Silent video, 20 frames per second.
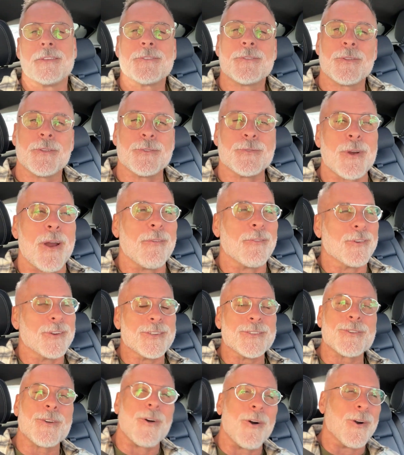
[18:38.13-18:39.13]
These are the
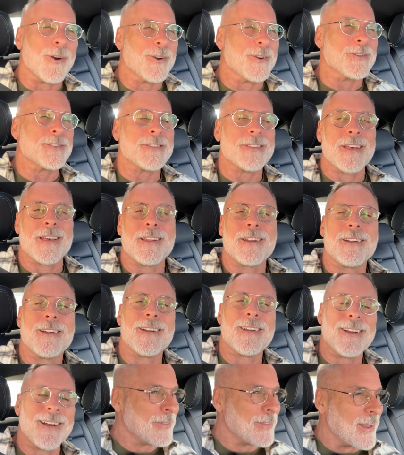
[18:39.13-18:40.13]
driverless cars
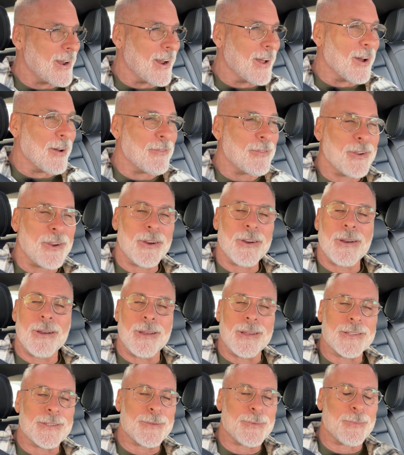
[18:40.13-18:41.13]
that I love
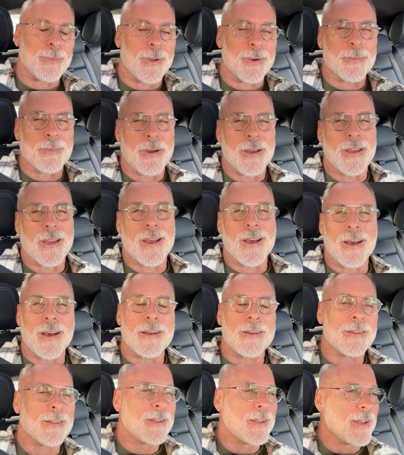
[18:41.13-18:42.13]
here. It's one of
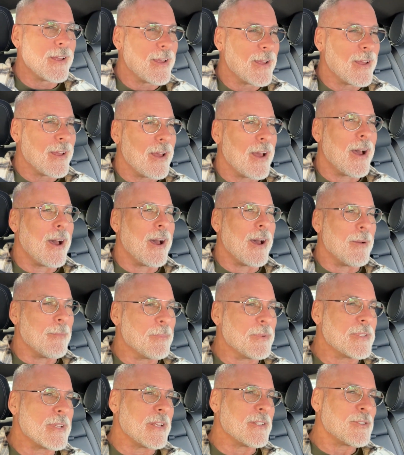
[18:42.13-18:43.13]

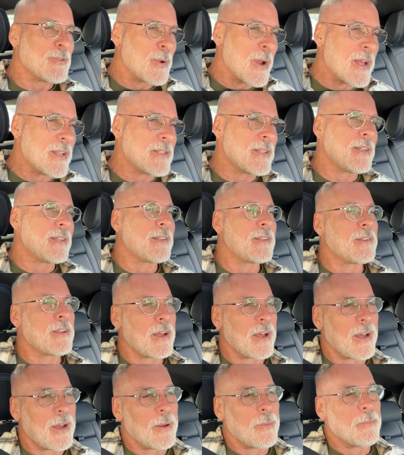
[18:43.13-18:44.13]
my, besides transit,
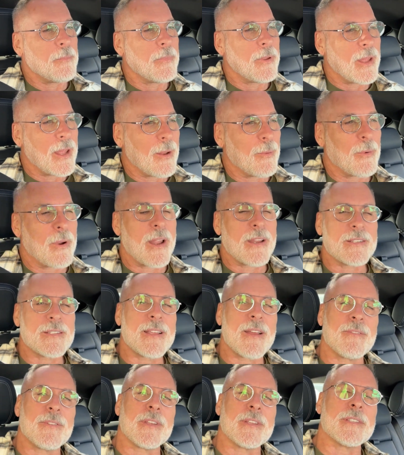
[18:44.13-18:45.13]
when
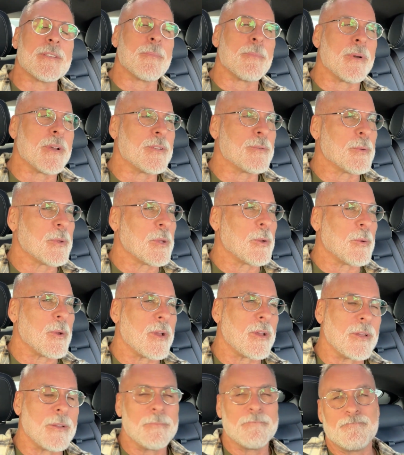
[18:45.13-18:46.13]
I just have to get someplace
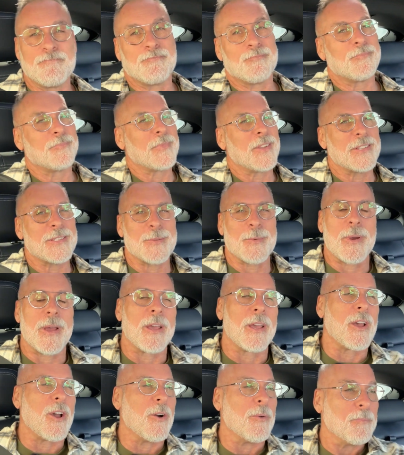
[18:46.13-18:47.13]
really quickly, it's
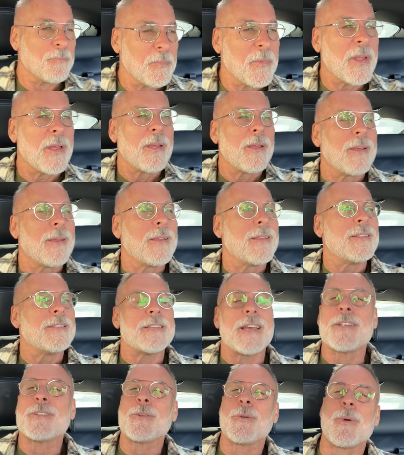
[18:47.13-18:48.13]
the way I go.
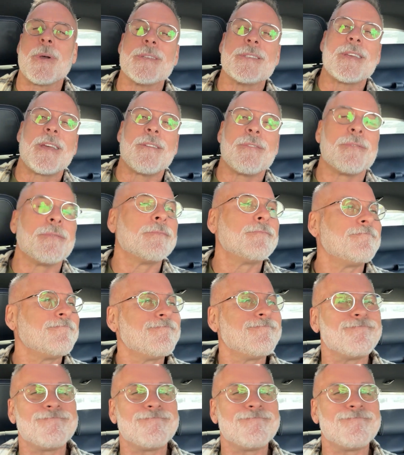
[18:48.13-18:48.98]
It's actually quite safe.